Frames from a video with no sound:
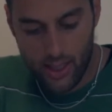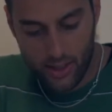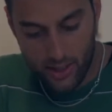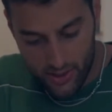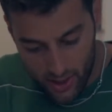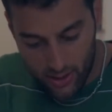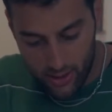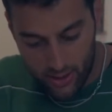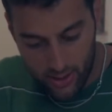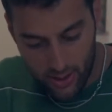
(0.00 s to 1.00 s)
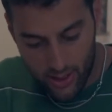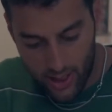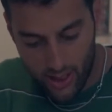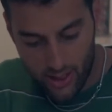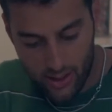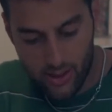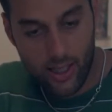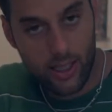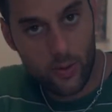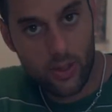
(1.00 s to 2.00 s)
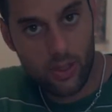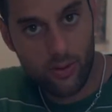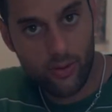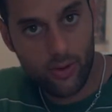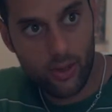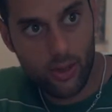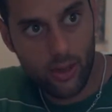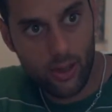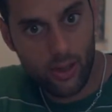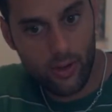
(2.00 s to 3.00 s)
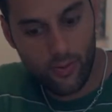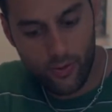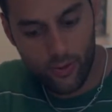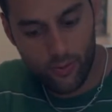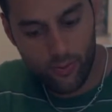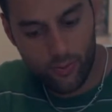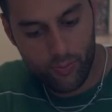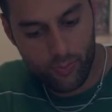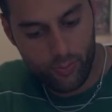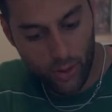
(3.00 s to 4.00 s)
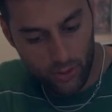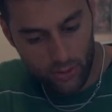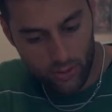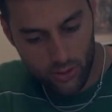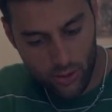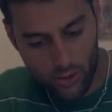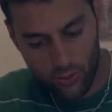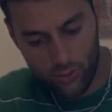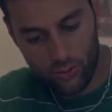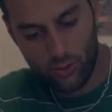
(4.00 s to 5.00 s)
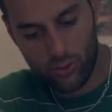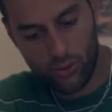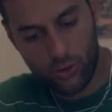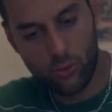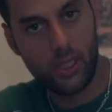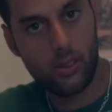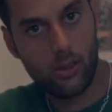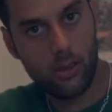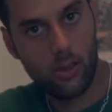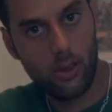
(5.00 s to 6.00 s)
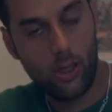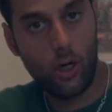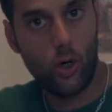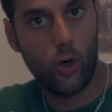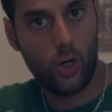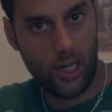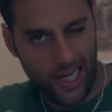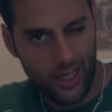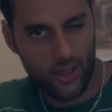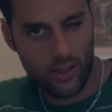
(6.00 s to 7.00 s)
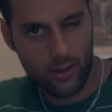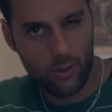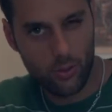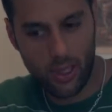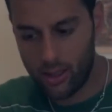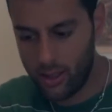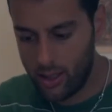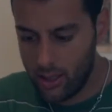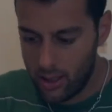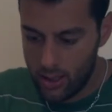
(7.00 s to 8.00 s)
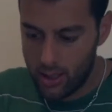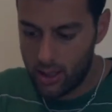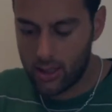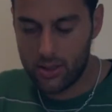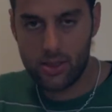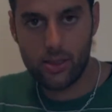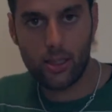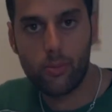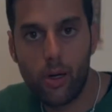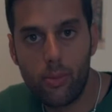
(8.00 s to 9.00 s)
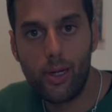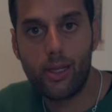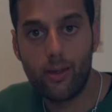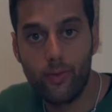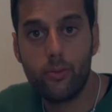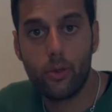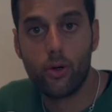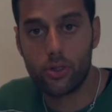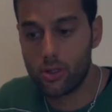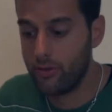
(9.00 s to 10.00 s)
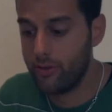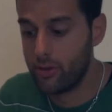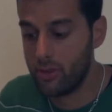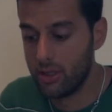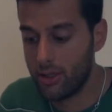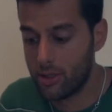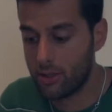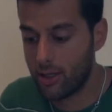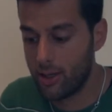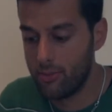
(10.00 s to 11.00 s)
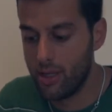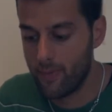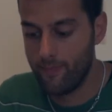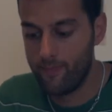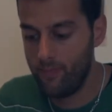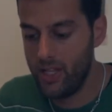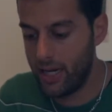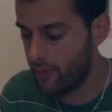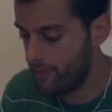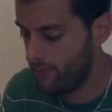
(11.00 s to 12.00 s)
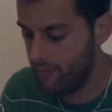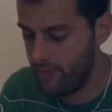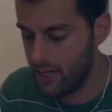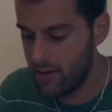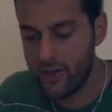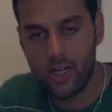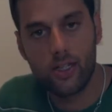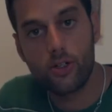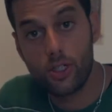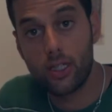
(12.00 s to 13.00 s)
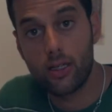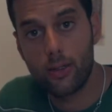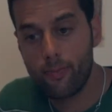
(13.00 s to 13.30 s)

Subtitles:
The secret is, as we said before, if you put 2 Scoobies or a larger Scooby, it can start bubbling even more, so the fermentation can be like very energetic.